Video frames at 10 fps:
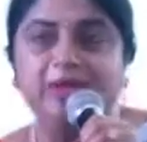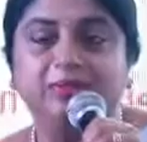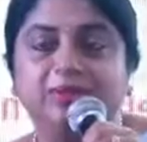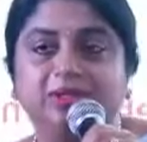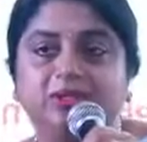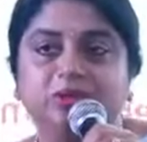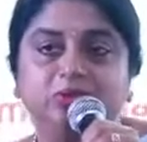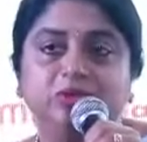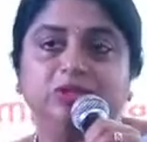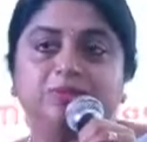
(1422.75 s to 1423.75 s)
members
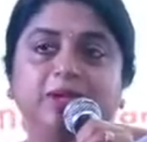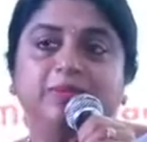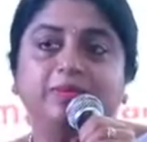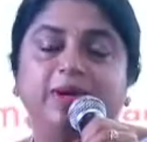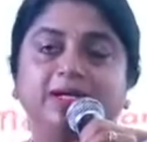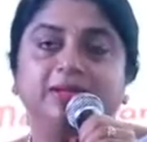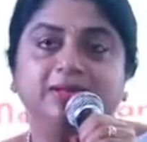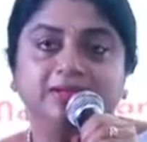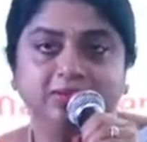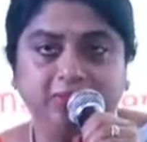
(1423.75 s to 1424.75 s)
whose payment
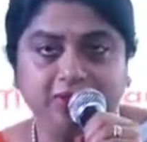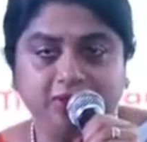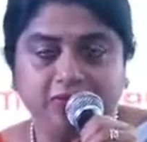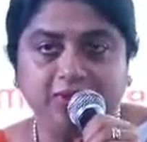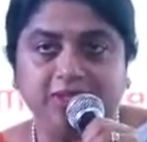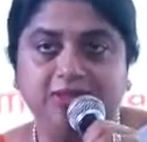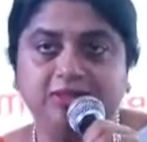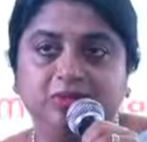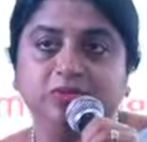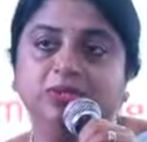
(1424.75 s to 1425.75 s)
pattern is aware to
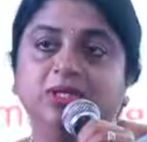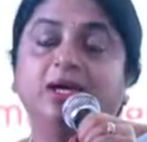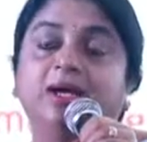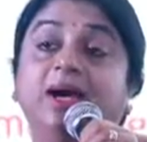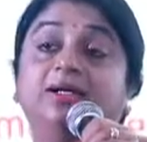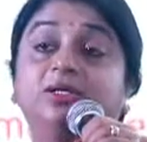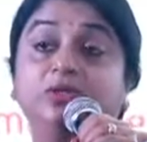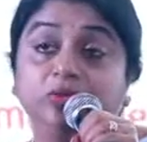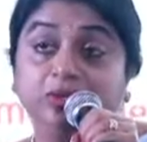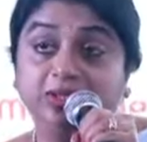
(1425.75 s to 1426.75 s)
us, whose
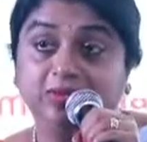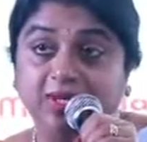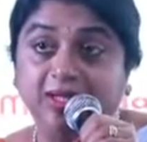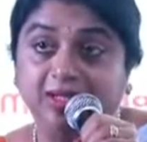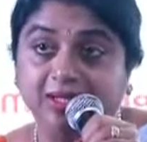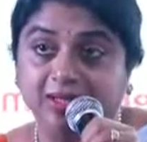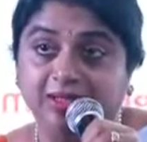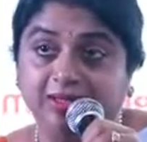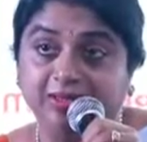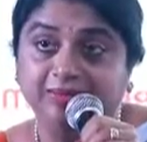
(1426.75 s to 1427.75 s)
attitude is very
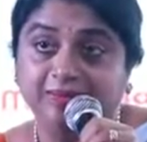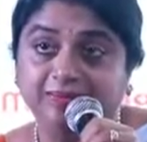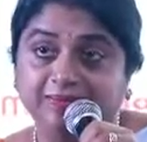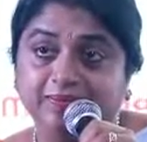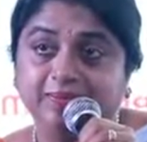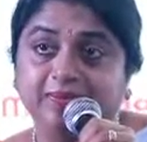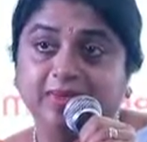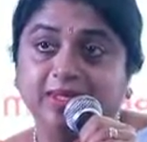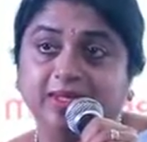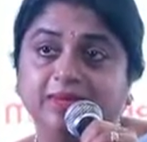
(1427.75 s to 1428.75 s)
clear,
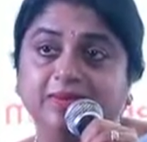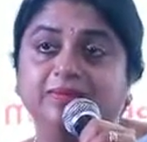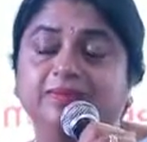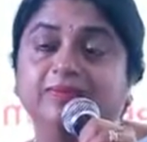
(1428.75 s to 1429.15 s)
you know